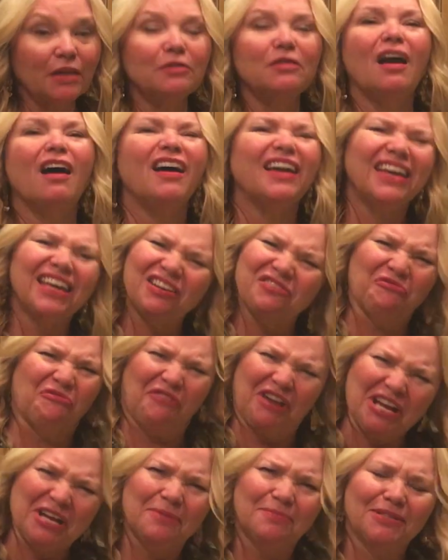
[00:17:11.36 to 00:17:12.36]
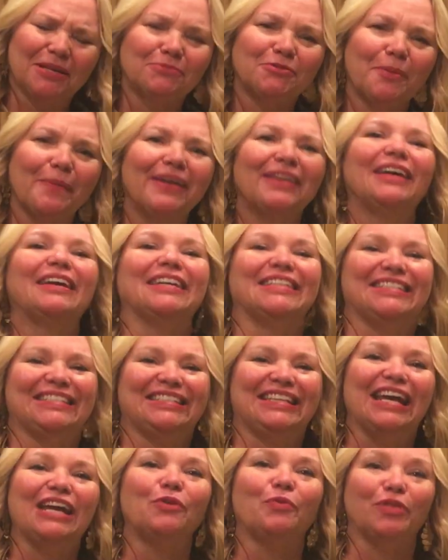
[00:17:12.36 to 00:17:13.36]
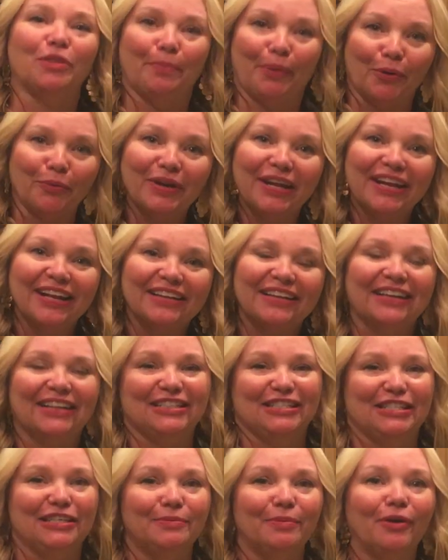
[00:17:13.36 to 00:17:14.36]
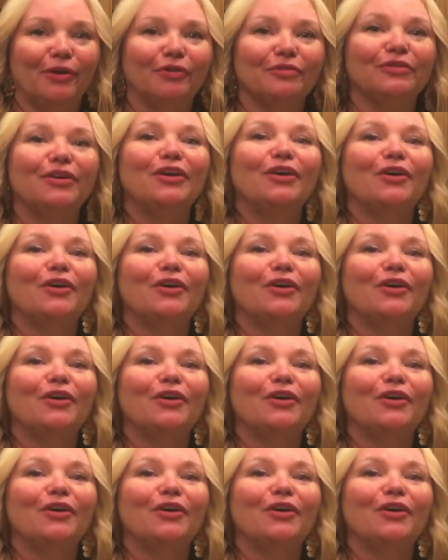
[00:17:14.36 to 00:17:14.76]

Not eating ribs. I'm talking about like a steak with the bone in it, like a T-bone.